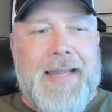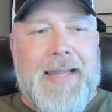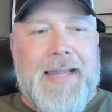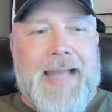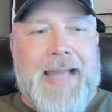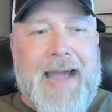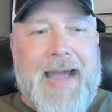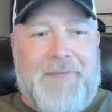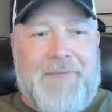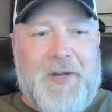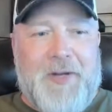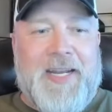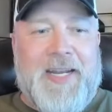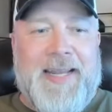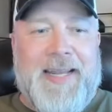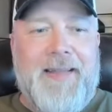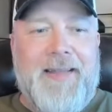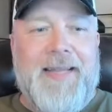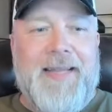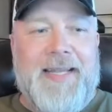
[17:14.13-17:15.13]
after
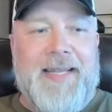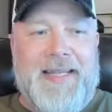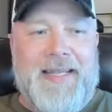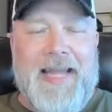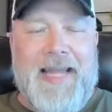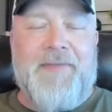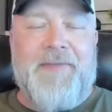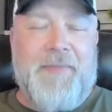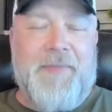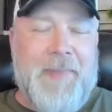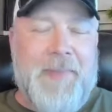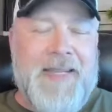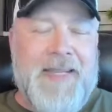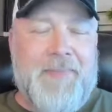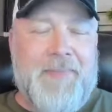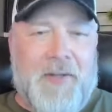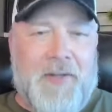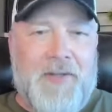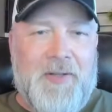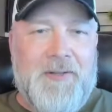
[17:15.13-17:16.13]
killing 11
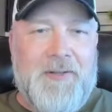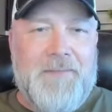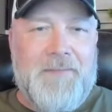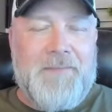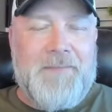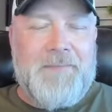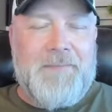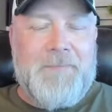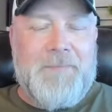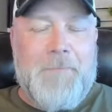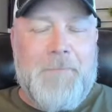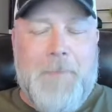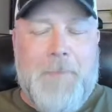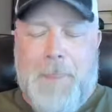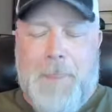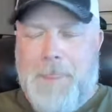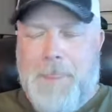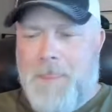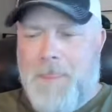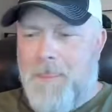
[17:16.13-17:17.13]
people,
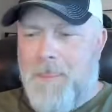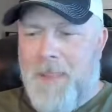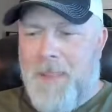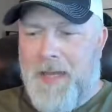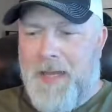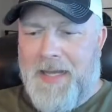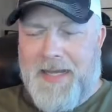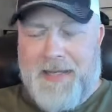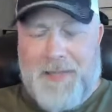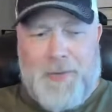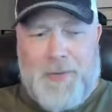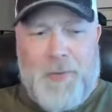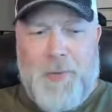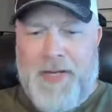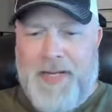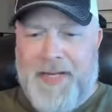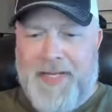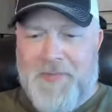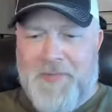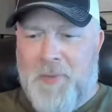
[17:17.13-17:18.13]

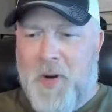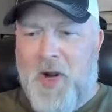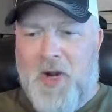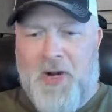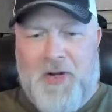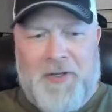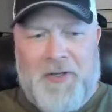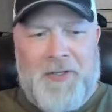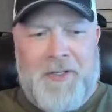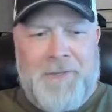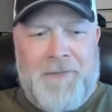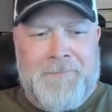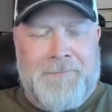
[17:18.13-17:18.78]
including his partner,